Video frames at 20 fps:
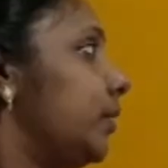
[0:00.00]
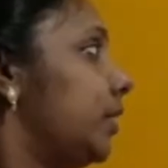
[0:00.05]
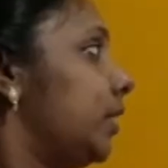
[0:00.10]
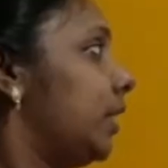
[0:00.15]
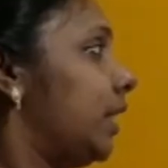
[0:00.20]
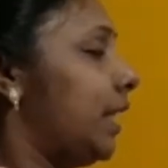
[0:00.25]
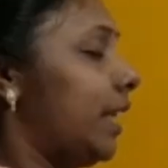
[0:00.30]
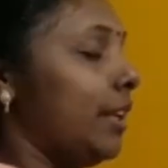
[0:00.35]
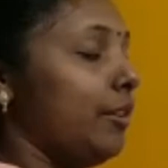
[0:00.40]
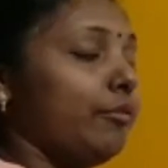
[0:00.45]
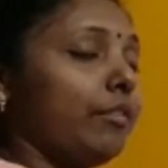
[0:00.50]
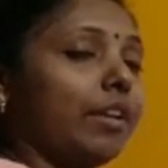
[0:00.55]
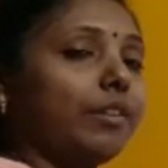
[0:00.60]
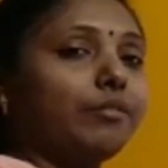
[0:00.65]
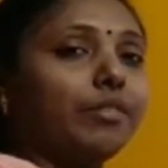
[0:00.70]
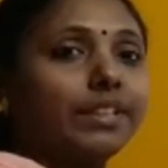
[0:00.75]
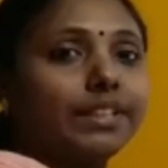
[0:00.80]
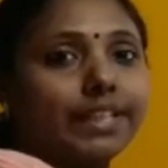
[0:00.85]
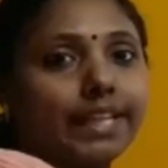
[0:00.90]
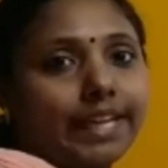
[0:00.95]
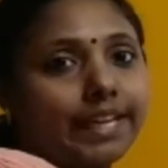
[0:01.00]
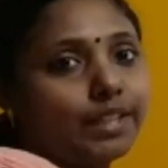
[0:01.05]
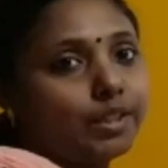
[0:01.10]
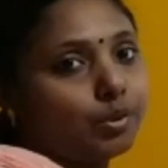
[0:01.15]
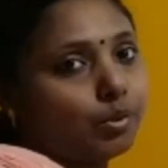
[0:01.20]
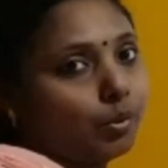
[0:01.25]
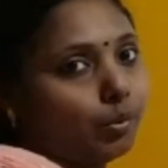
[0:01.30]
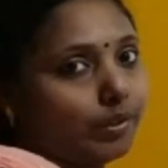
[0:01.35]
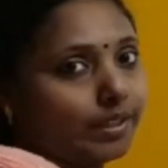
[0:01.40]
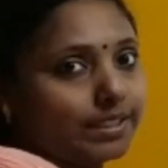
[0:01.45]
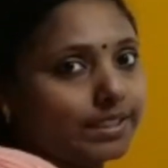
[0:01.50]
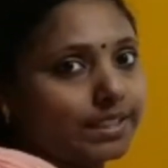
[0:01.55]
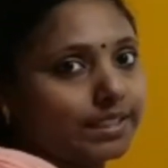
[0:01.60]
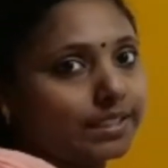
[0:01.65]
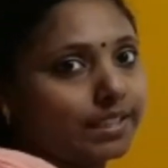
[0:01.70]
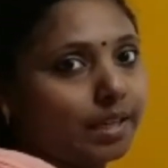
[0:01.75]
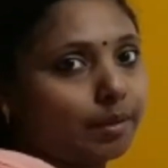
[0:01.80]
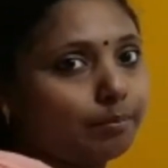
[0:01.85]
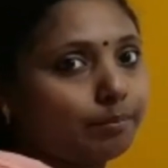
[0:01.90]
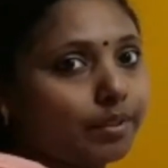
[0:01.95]
Children, when we take two-digit
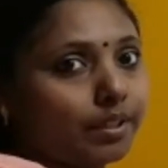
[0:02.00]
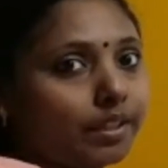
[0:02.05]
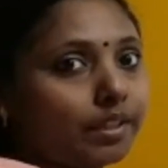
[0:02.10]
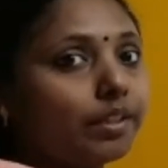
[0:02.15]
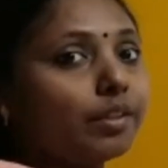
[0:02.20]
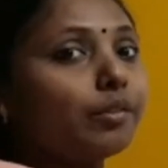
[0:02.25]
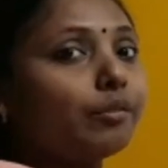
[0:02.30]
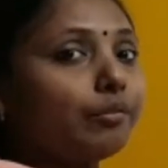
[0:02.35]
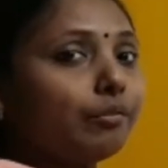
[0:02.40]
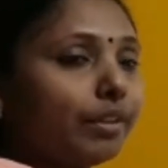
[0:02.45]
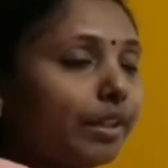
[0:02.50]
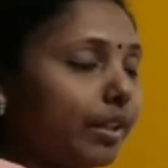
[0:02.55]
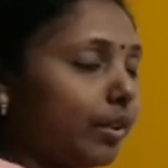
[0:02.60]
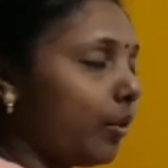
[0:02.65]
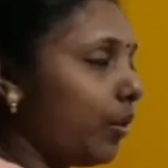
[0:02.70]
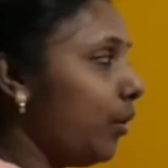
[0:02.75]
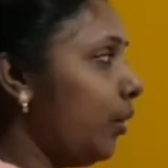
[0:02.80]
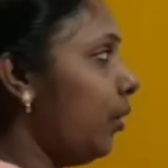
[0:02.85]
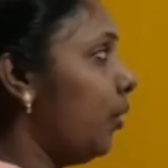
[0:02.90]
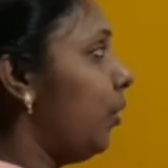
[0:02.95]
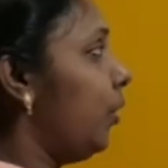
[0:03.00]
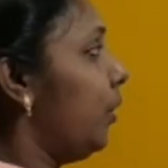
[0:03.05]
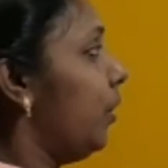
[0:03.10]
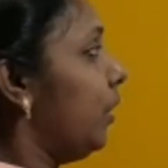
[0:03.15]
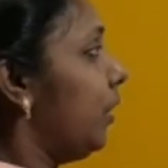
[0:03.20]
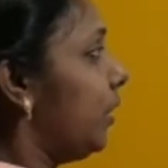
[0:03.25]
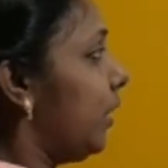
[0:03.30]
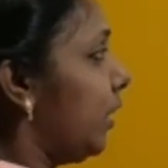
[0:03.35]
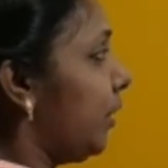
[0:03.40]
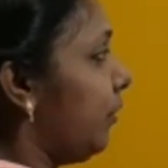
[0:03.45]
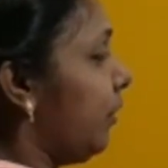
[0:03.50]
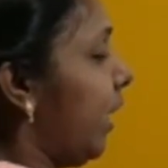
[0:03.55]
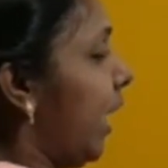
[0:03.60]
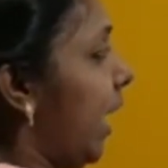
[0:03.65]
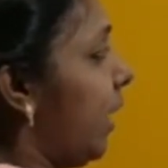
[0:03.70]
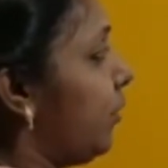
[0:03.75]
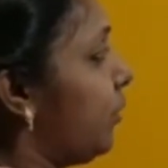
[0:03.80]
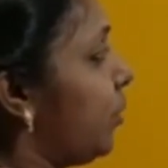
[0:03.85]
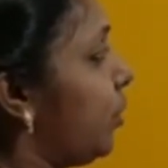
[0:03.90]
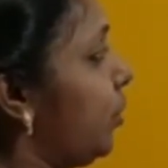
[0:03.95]
number, we know that we
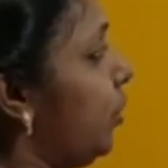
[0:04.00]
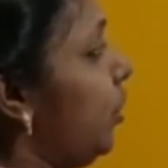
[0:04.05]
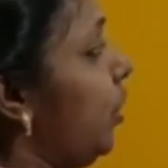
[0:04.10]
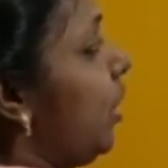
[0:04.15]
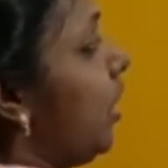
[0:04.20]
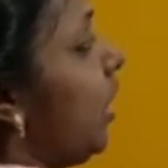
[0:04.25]
have to